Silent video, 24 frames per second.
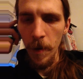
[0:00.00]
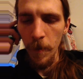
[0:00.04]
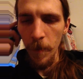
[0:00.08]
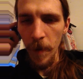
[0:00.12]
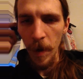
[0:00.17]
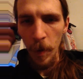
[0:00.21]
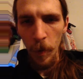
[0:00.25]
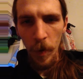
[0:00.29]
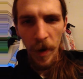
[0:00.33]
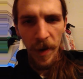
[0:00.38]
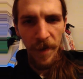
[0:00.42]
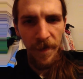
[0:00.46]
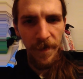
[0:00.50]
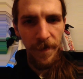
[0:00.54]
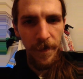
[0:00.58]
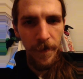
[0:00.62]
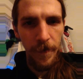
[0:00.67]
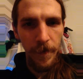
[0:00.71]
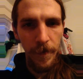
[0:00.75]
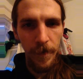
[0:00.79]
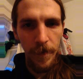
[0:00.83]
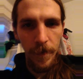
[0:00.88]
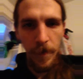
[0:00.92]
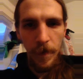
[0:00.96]
My
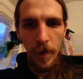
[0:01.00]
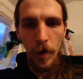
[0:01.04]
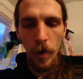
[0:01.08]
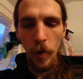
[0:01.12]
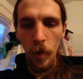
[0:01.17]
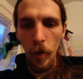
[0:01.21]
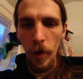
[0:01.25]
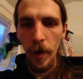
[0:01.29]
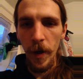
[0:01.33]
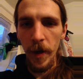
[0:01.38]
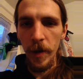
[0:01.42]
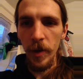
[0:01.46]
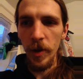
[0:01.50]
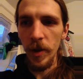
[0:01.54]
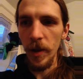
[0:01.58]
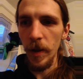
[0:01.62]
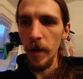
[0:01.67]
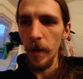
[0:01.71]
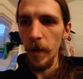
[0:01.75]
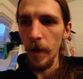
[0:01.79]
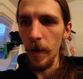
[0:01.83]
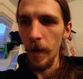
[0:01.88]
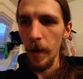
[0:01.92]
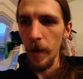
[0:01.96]
wife, Corey,
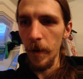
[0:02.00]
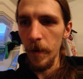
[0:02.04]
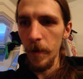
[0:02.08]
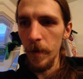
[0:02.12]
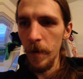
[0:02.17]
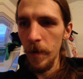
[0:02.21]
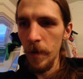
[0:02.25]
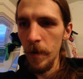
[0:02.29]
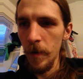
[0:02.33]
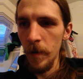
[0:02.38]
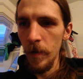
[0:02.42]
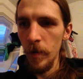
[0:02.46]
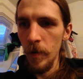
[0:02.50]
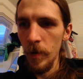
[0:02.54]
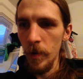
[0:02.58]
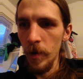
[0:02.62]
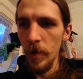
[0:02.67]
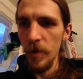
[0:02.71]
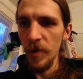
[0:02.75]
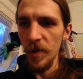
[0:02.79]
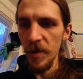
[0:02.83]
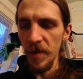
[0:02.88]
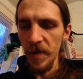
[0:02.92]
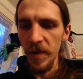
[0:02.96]

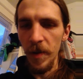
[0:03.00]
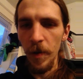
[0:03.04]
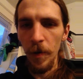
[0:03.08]
she's